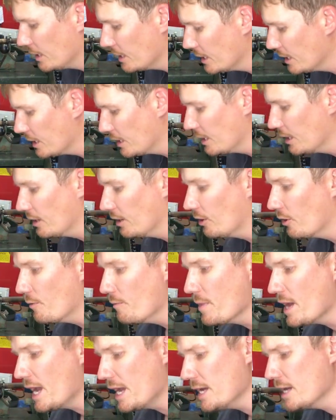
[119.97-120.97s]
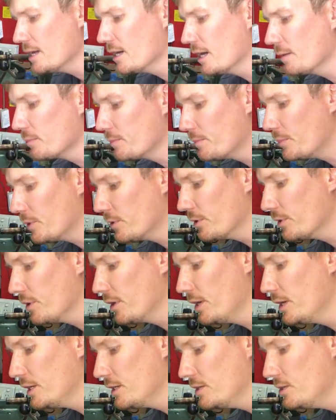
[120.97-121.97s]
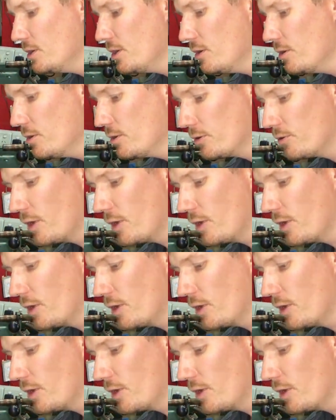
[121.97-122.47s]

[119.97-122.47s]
I may end up buying new